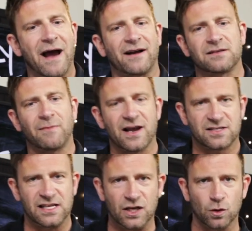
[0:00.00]

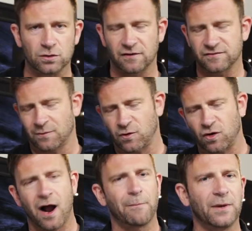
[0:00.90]
maximize the yield of some
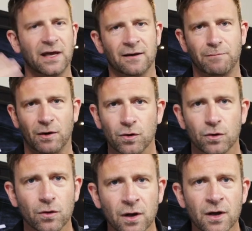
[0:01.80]
crop in
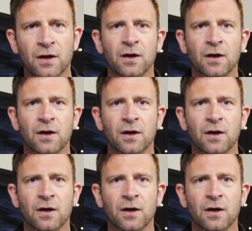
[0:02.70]
Peru.